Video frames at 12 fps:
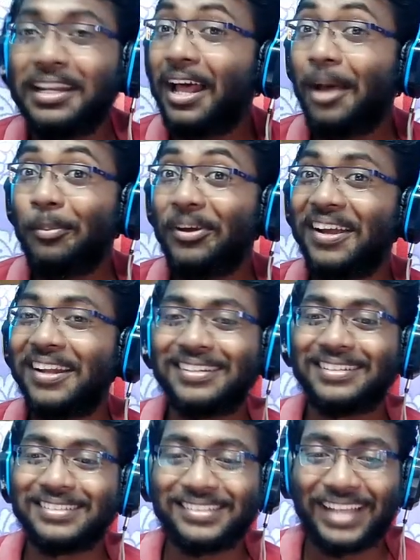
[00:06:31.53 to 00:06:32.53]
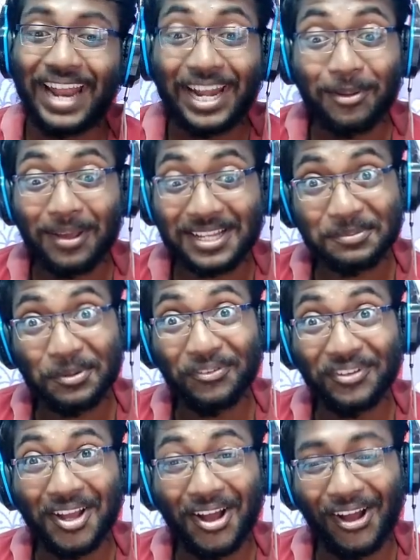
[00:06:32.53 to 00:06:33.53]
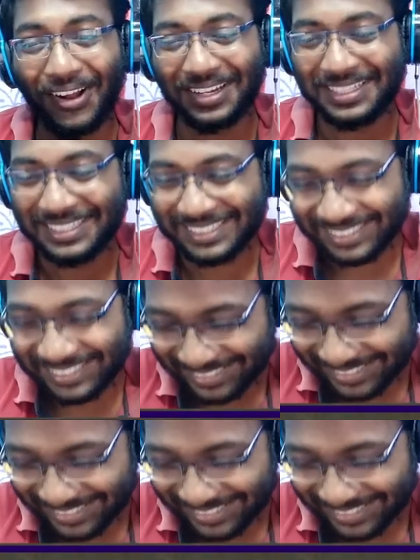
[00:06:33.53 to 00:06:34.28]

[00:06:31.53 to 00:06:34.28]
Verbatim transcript: How did it happen? Anyways, moving on.